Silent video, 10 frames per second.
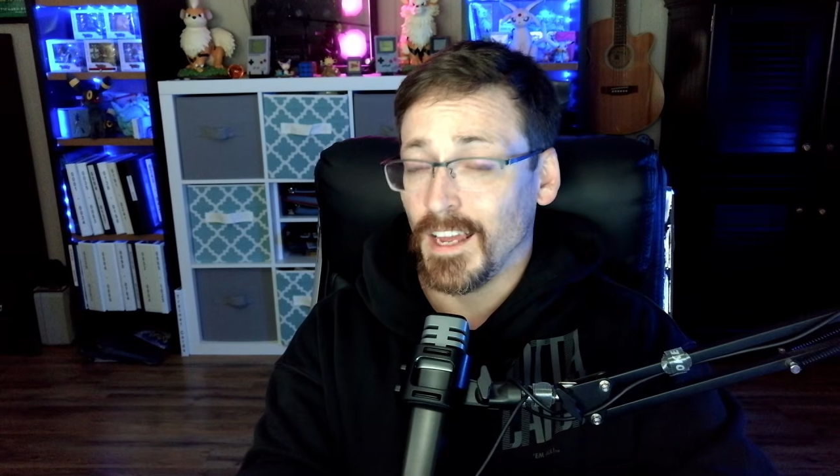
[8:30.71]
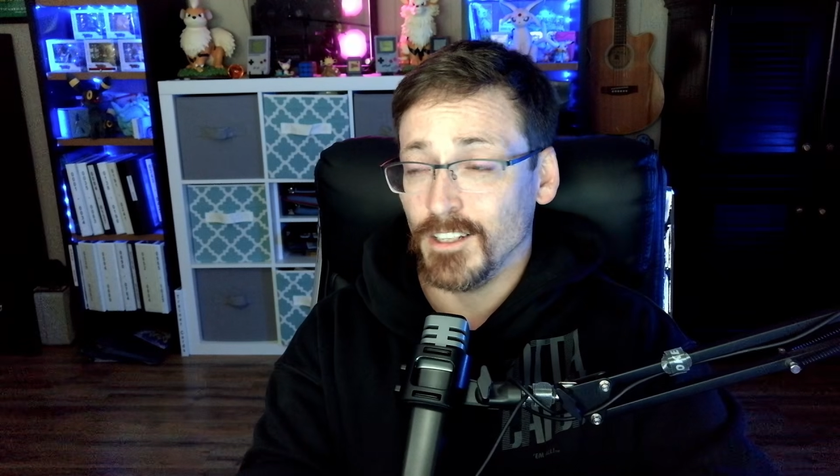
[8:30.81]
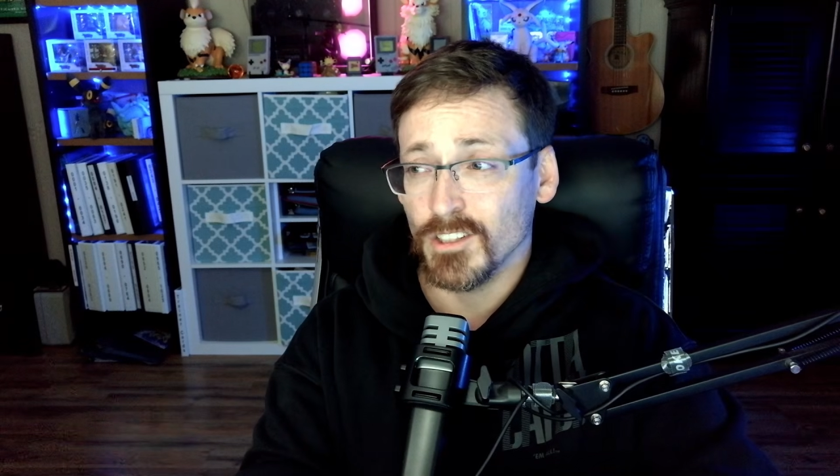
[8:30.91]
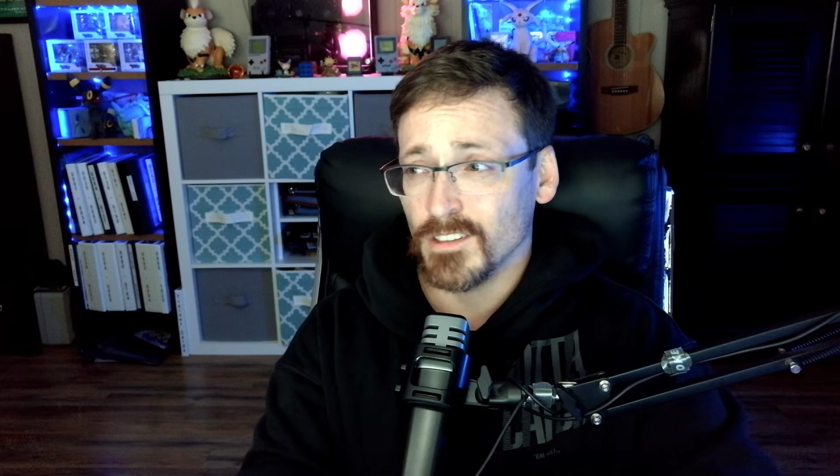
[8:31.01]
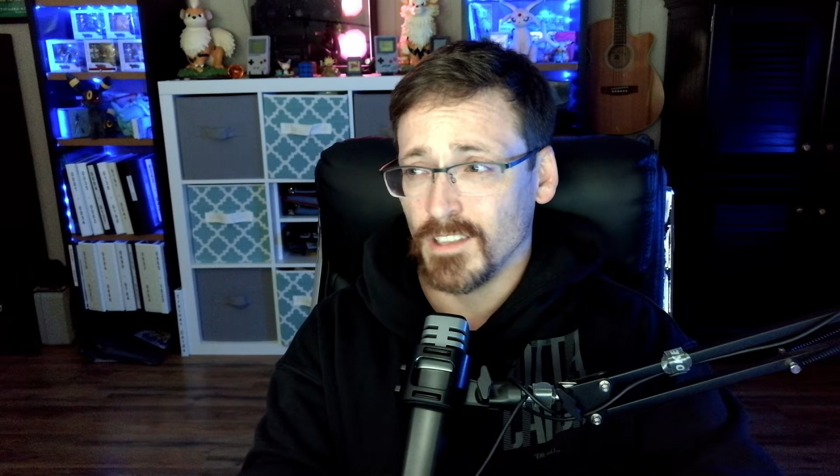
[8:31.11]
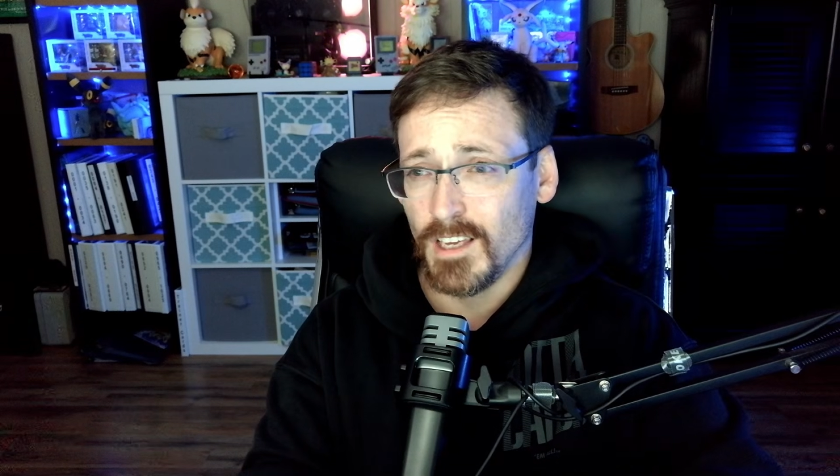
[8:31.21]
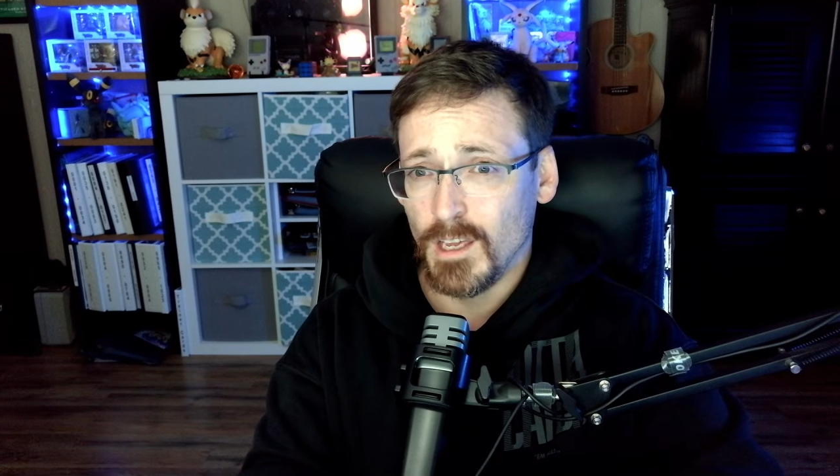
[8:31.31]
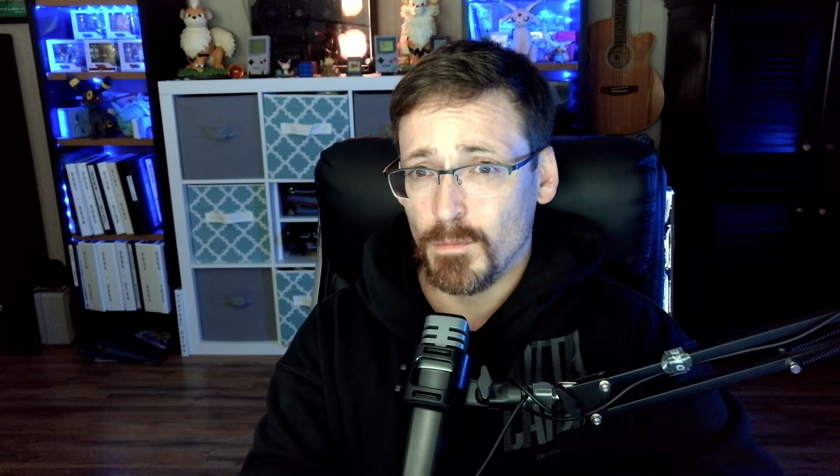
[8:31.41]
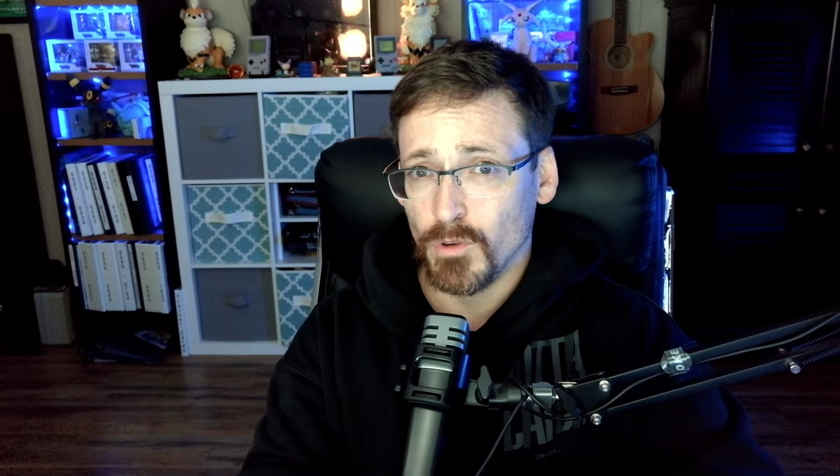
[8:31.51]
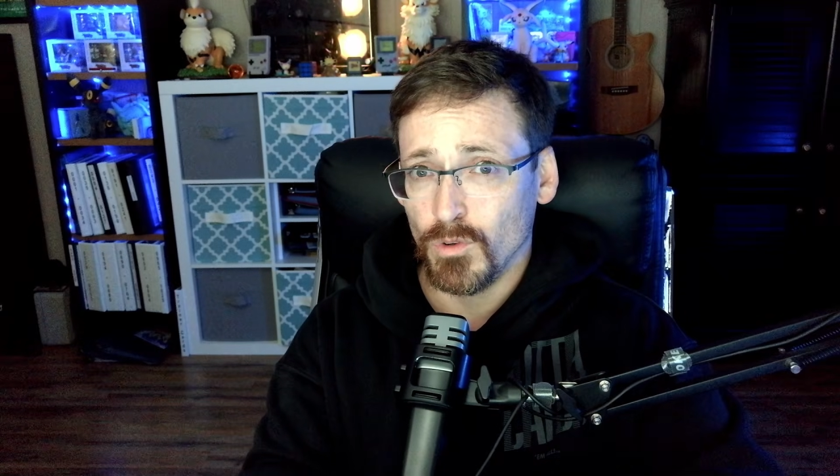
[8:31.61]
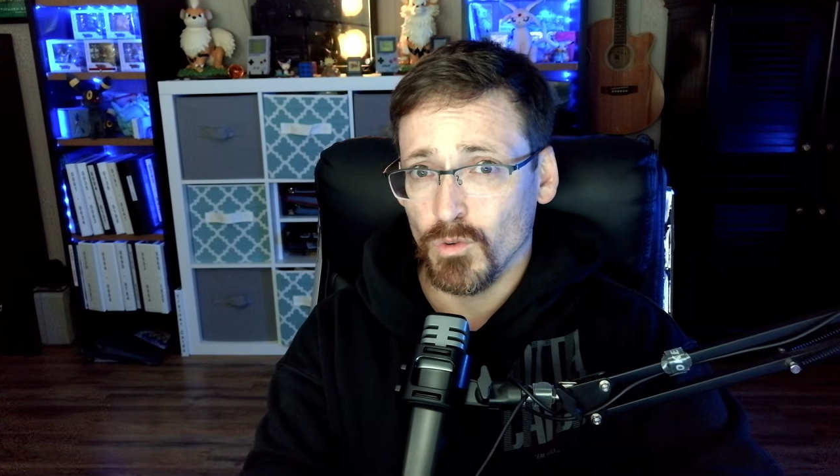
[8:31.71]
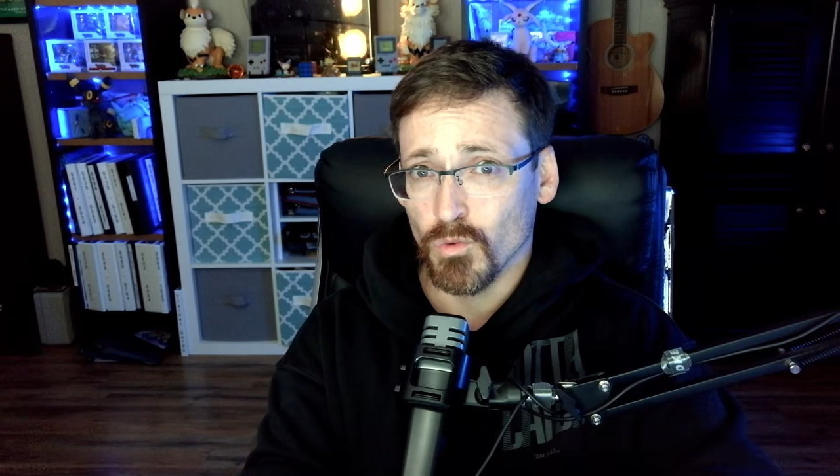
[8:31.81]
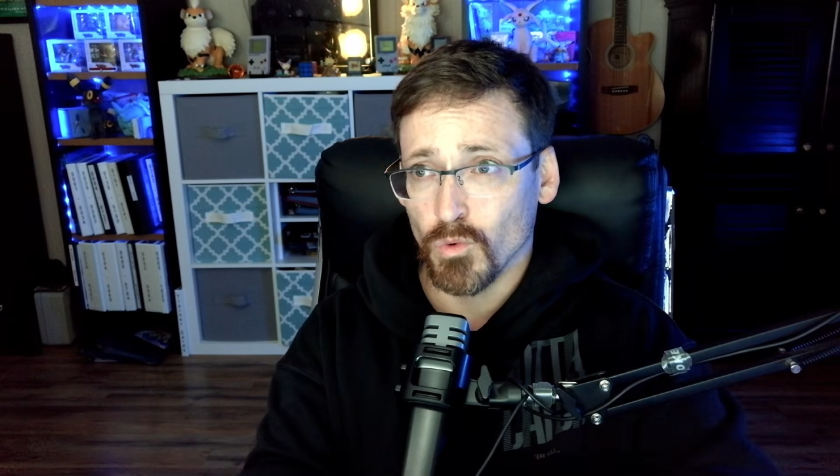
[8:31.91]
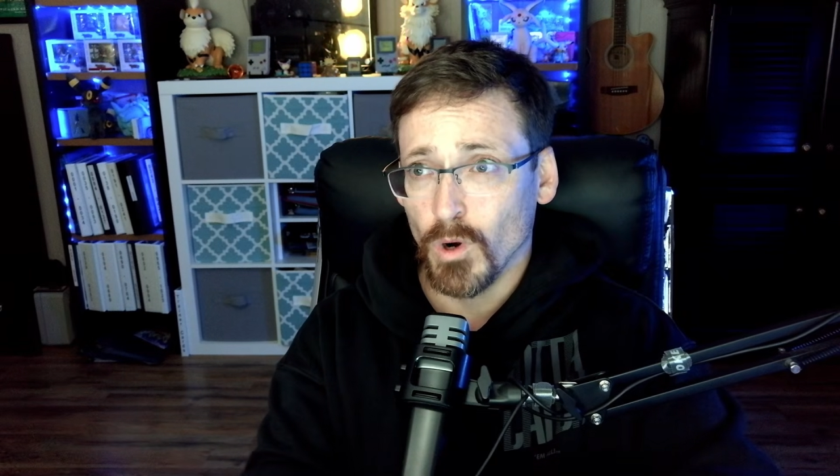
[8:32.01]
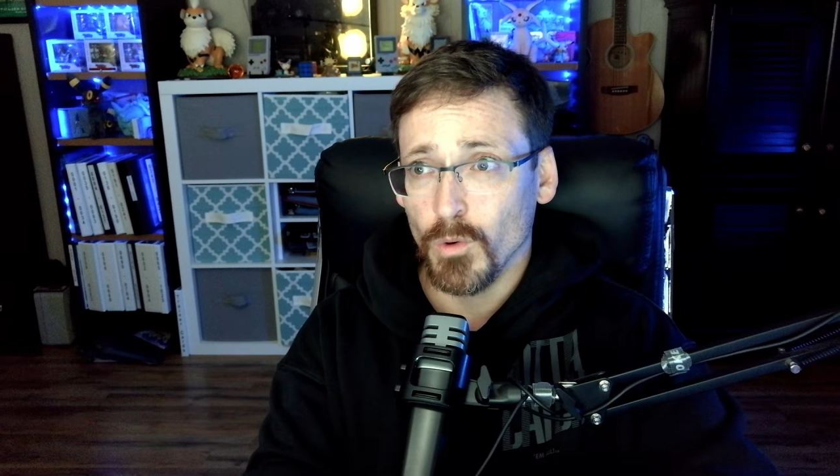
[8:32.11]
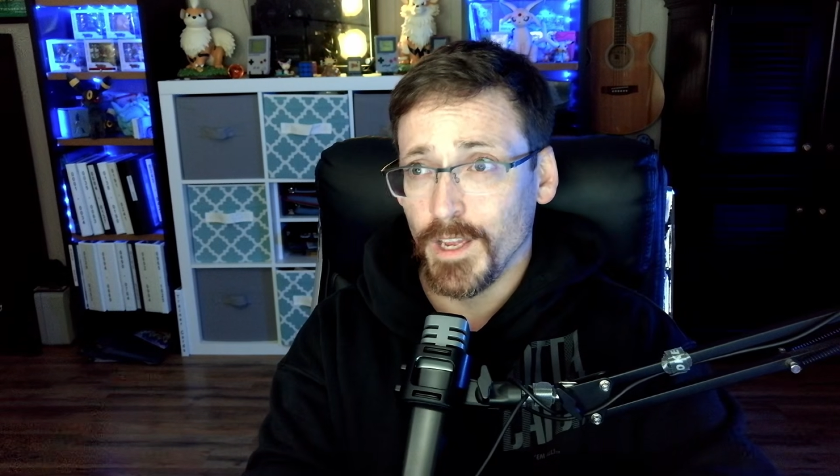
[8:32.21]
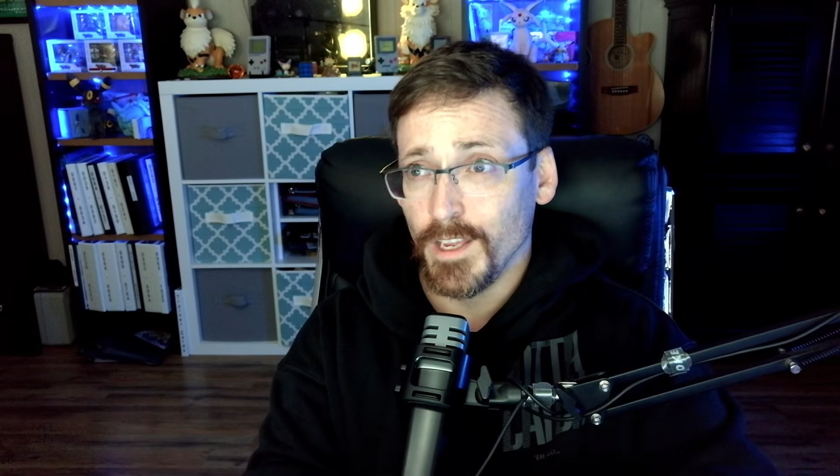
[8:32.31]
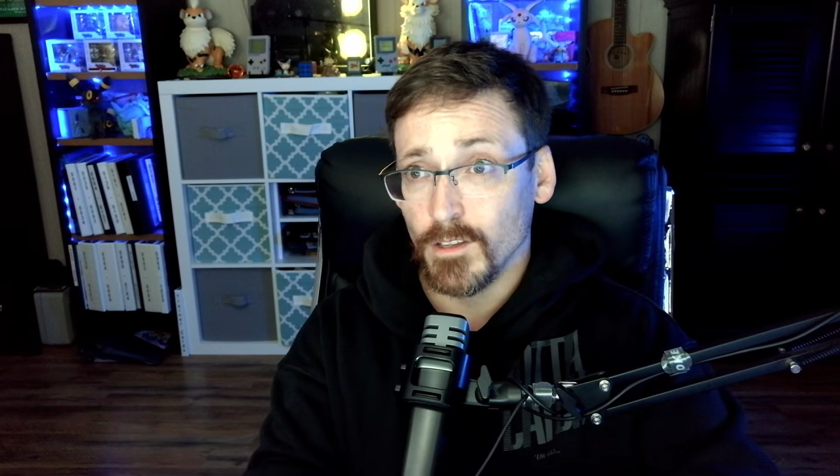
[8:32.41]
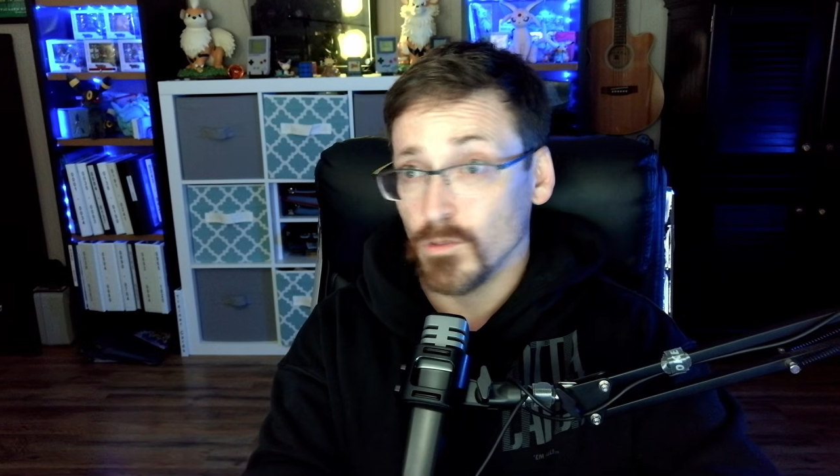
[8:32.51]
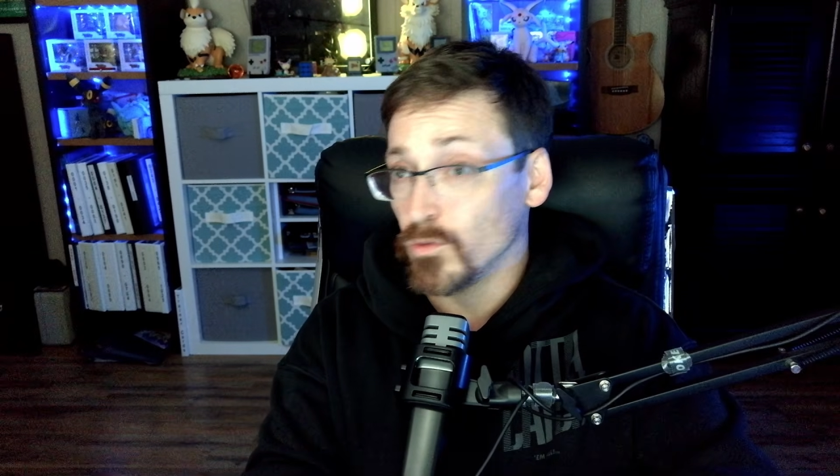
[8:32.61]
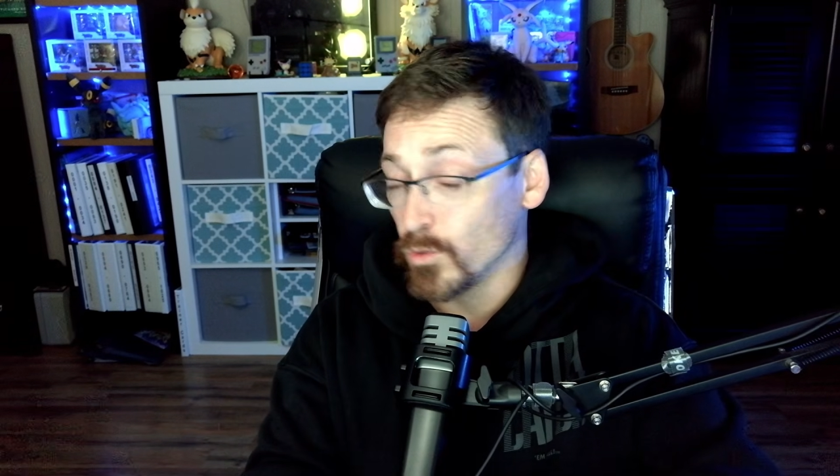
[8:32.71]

They just keep growing